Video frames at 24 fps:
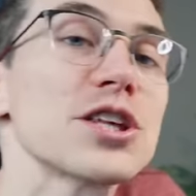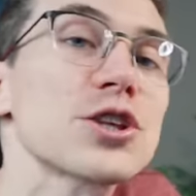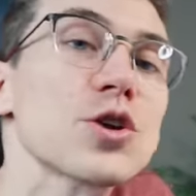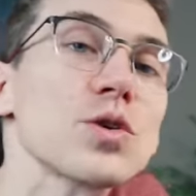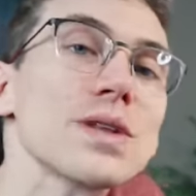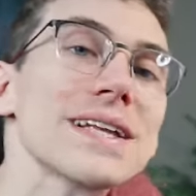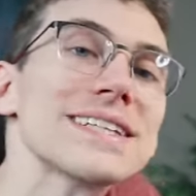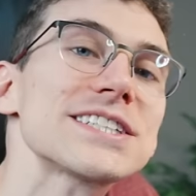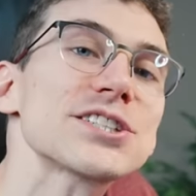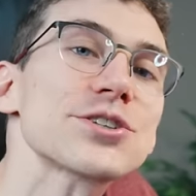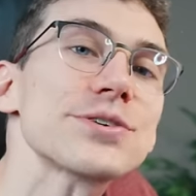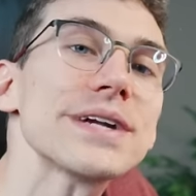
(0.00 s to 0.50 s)

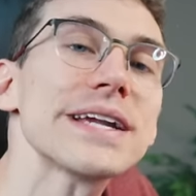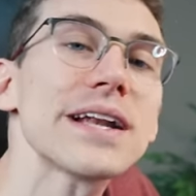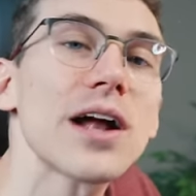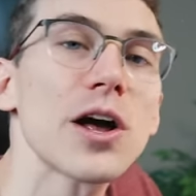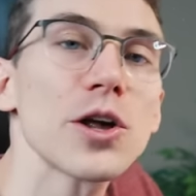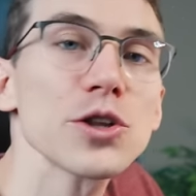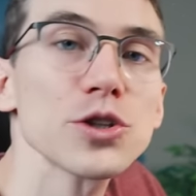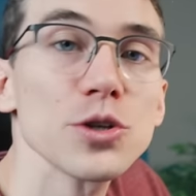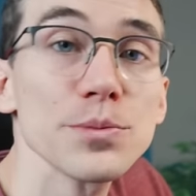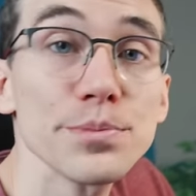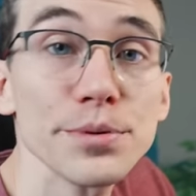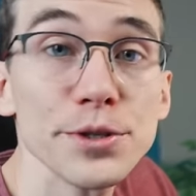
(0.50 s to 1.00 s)
OLED screen
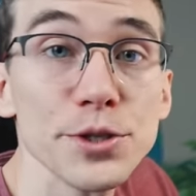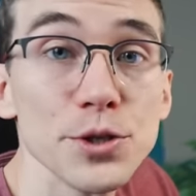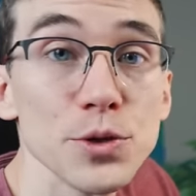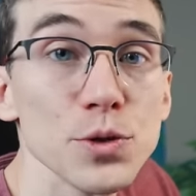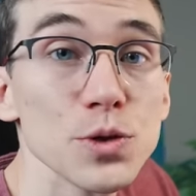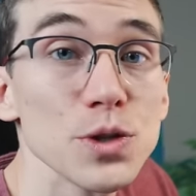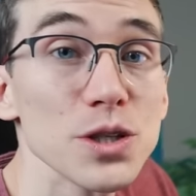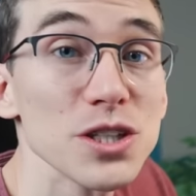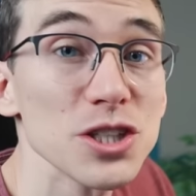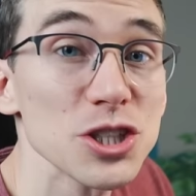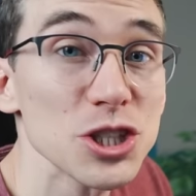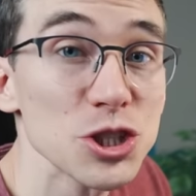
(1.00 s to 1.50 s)
also
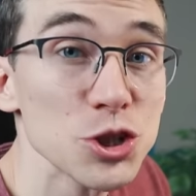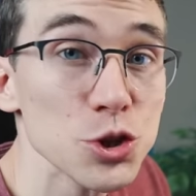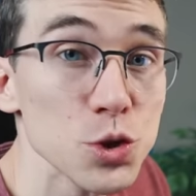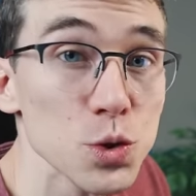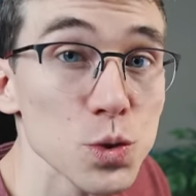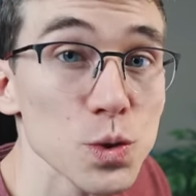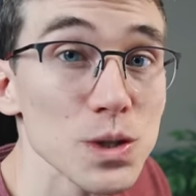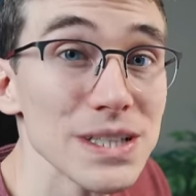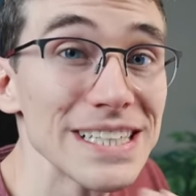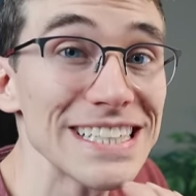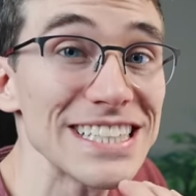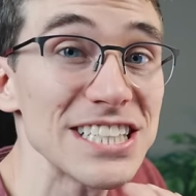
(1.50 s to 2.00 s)
produces
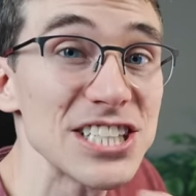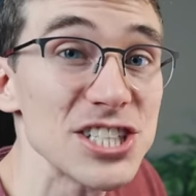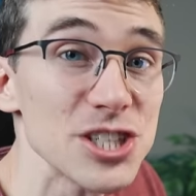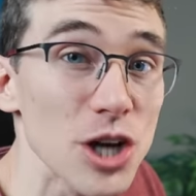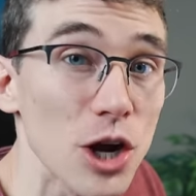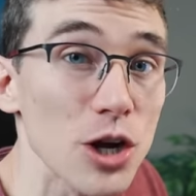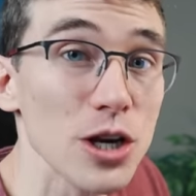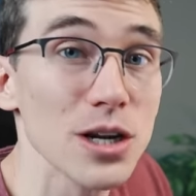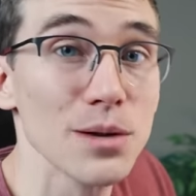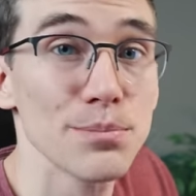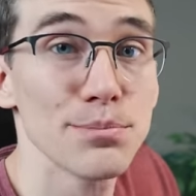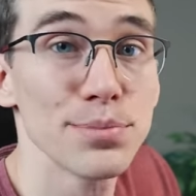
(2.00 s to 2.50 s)
truly
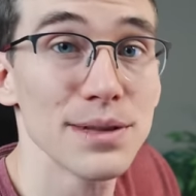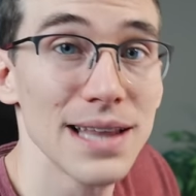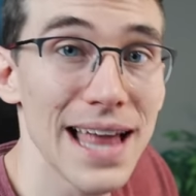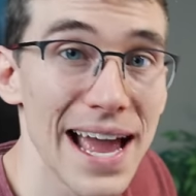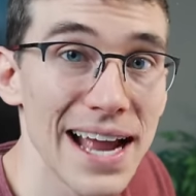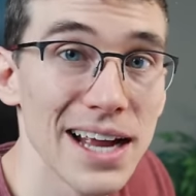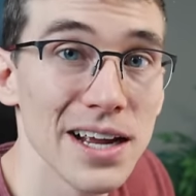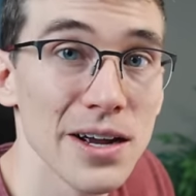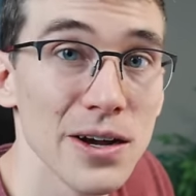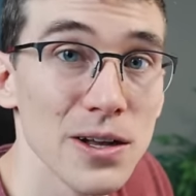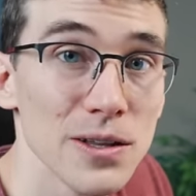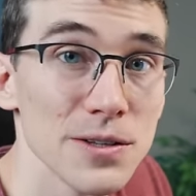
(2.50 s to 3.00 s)
dark
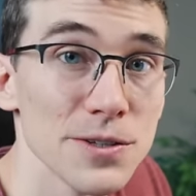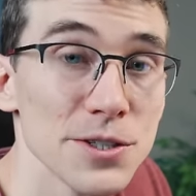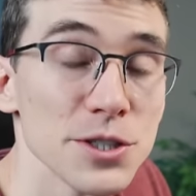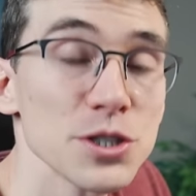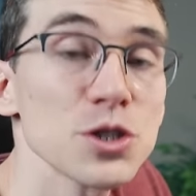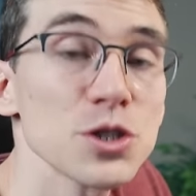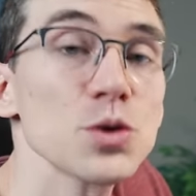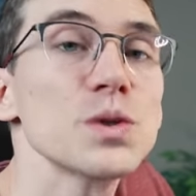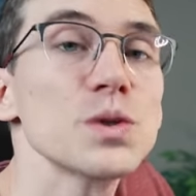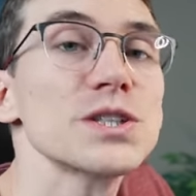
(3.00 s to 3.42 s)
black colors,